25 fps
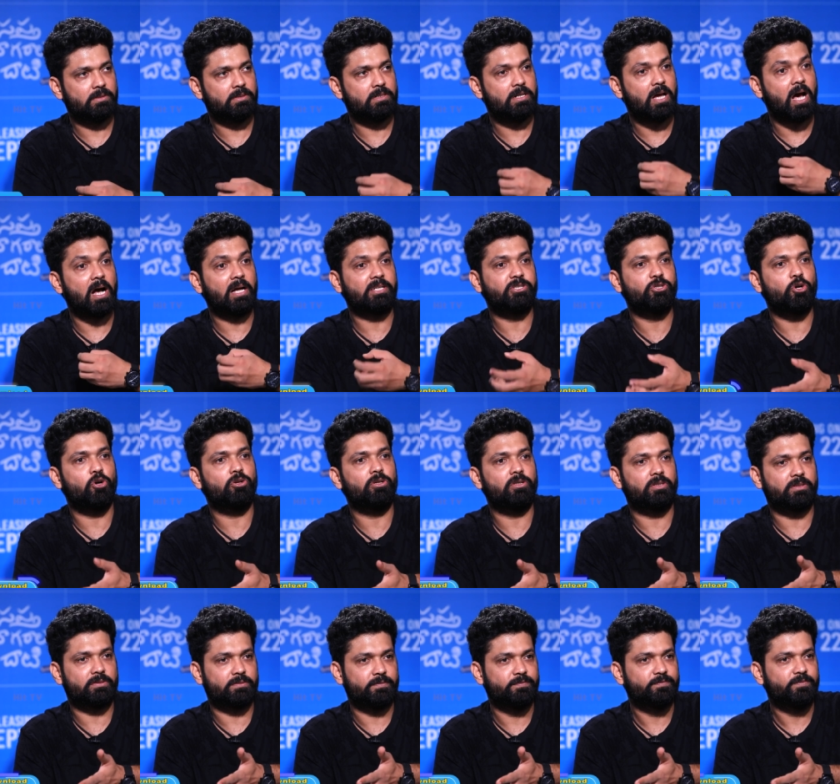dark genre
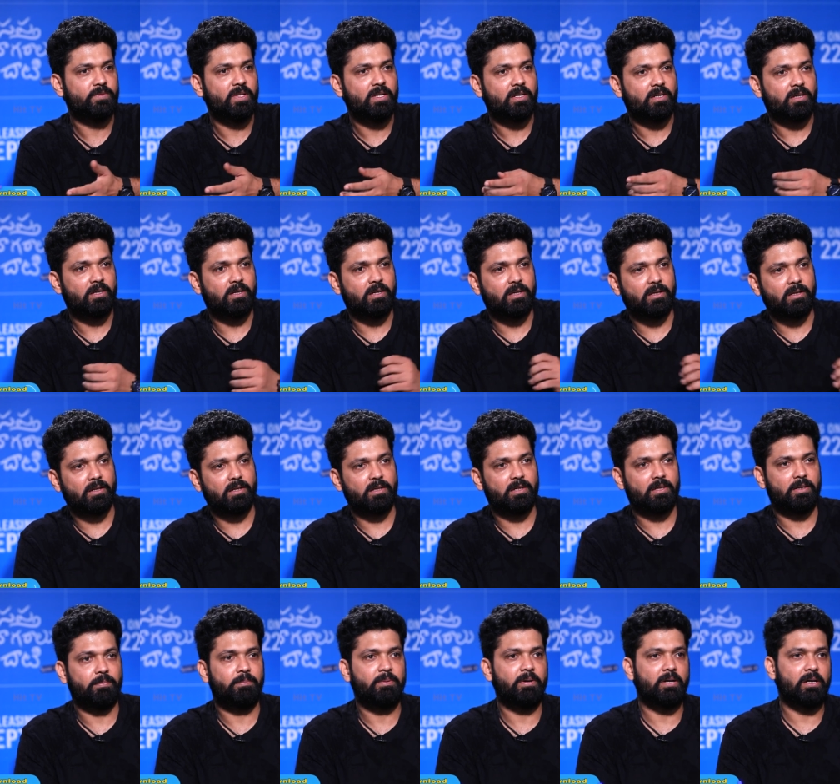uh,
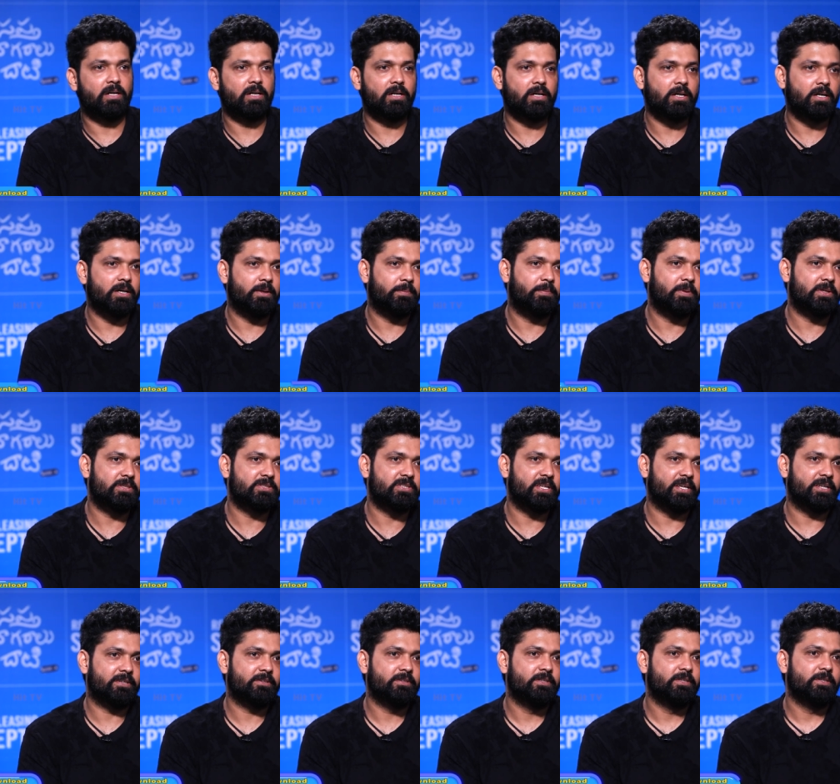uh, per se.
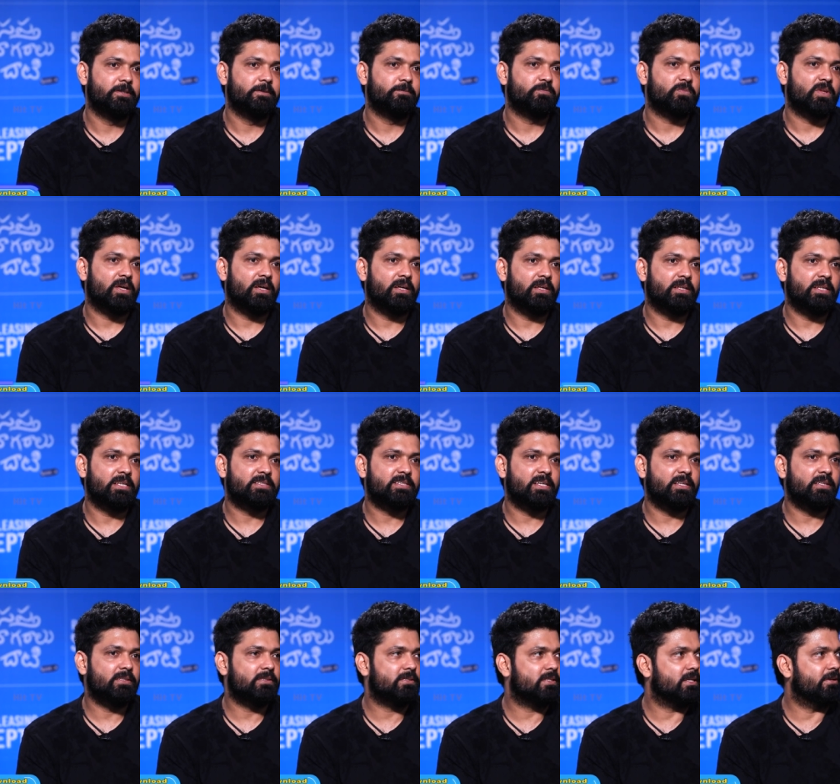Uh, in the
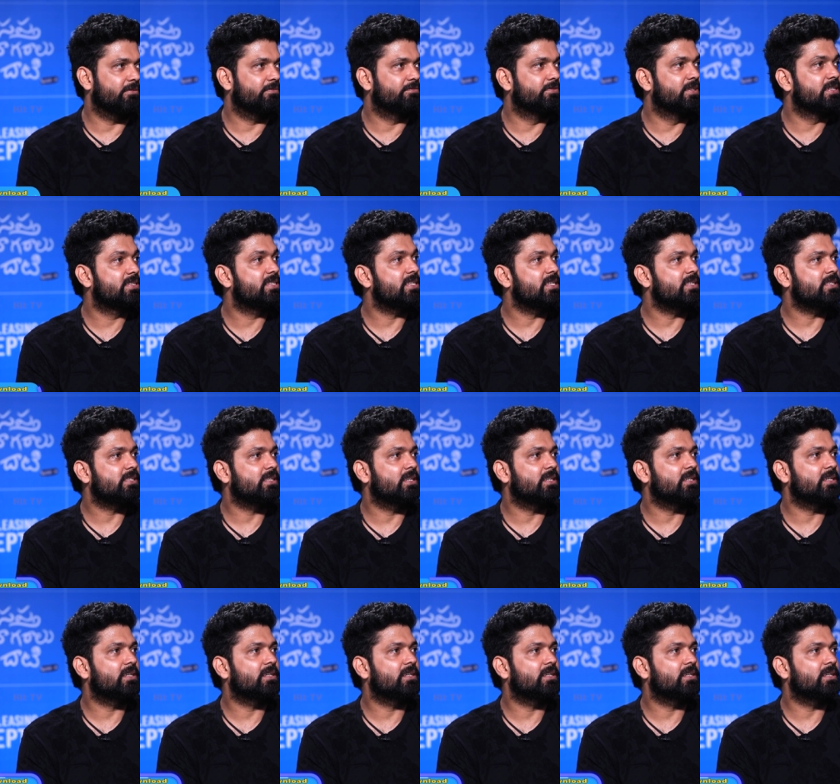sense, if this is a